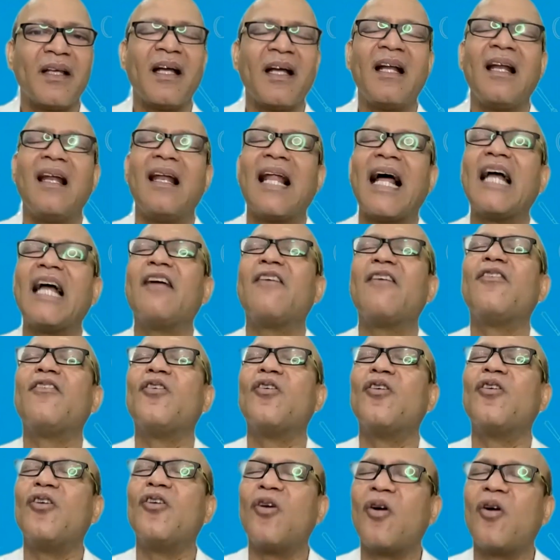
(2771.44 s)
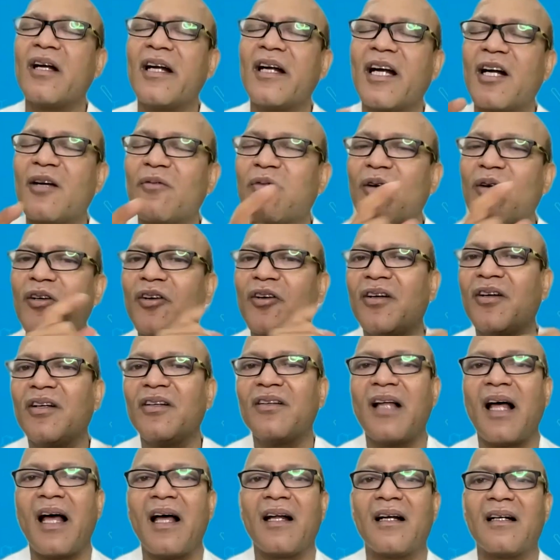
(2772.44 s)
In life, you don't get what you
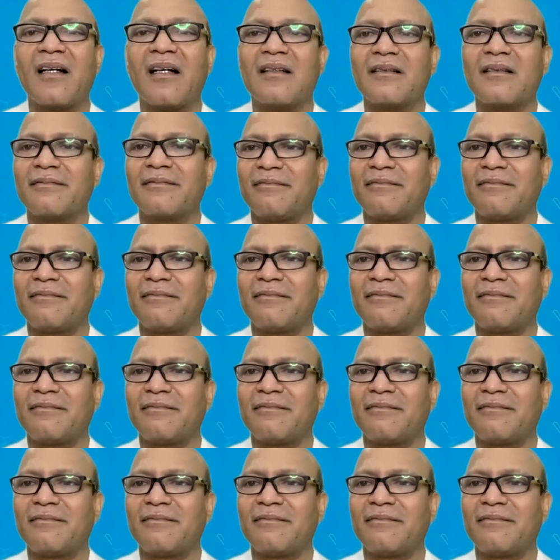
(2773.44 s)
desire.